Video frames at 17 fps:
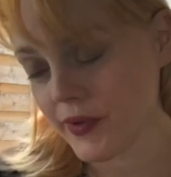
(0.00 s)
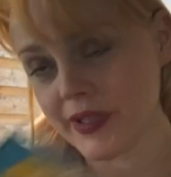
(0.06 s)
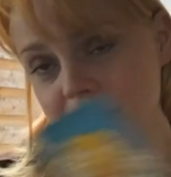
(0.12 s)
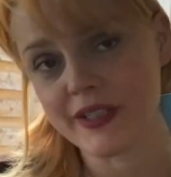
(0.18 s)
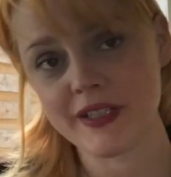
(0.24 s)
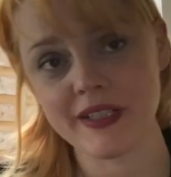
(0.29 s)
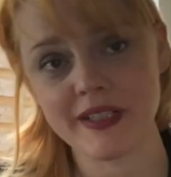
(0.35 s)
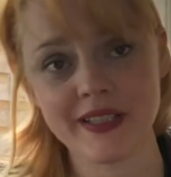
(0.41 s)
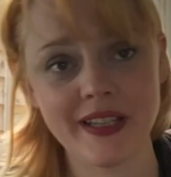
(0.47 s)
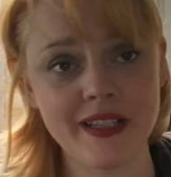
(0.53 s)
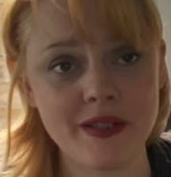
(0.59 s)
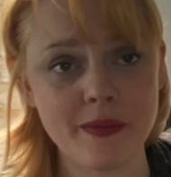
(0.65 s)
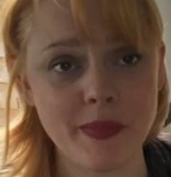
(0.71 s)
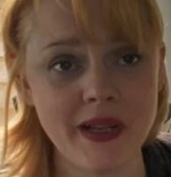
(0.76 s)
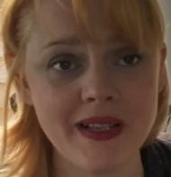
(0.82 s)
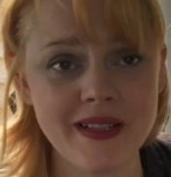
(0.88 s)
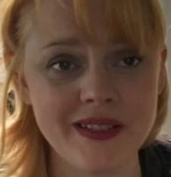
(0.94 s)
energy is the Ace
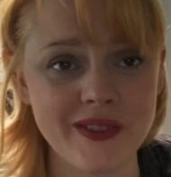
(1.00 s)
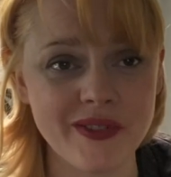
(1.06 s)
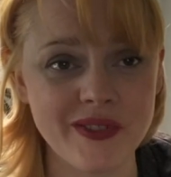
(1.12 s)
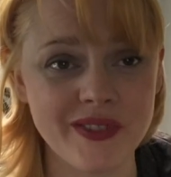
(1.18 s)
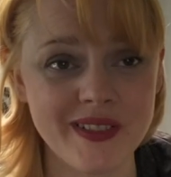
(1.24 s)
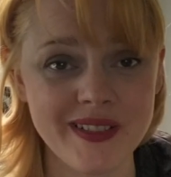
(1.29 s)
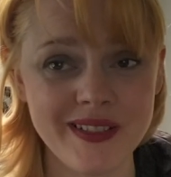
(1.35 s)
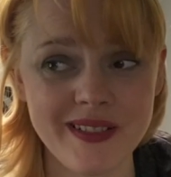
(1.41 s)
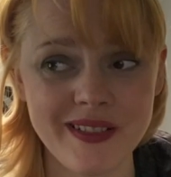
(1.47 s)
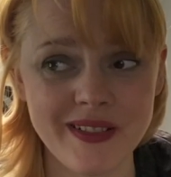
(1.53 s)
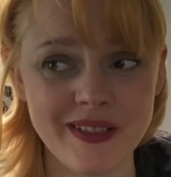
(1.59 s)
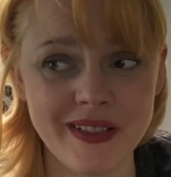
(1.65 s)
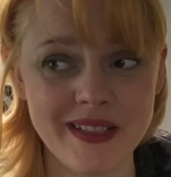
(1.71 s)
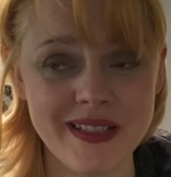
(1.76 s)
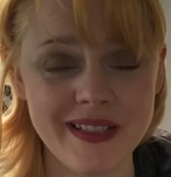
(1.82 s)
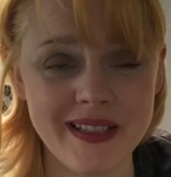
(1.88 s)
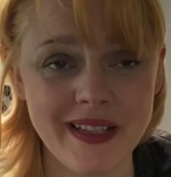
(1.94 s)
of Pentacles.
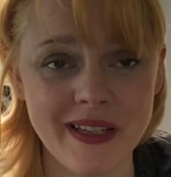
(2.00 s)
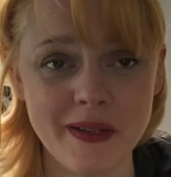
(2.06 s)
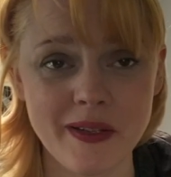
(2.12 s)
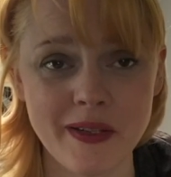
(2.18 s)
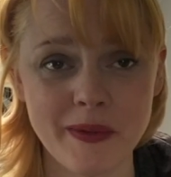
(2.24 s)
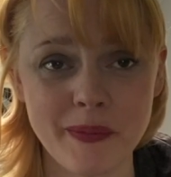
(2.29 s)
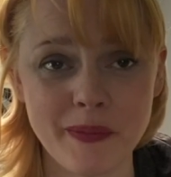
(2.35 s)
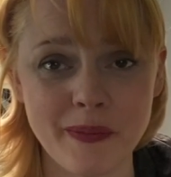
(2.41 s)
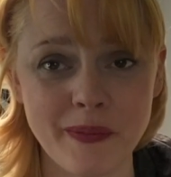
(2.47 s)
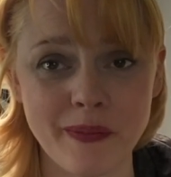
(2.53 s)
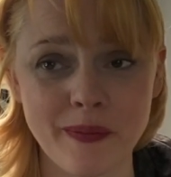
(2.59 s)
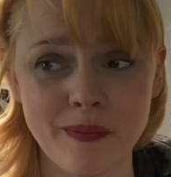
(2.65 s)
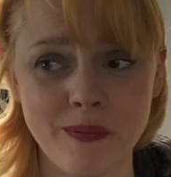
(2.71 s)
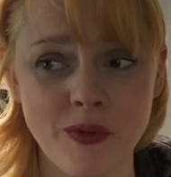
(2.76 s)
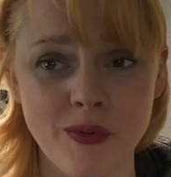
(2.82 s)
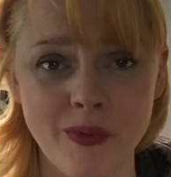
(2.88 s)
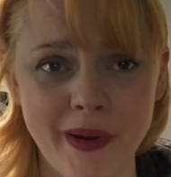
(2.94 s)
This is like,
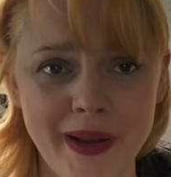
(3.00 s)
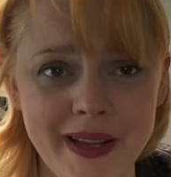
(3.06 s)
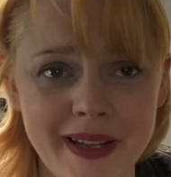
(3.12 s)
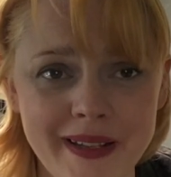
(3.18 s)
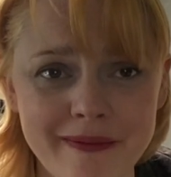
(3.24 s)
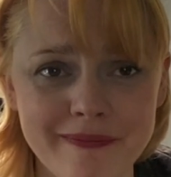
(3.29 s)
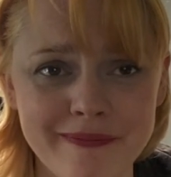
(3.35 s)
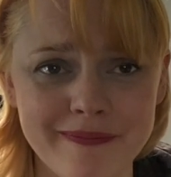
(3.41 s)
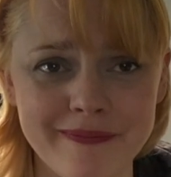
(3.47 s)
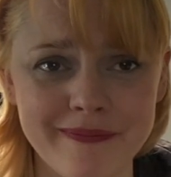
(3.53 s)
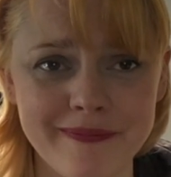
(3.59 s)
great.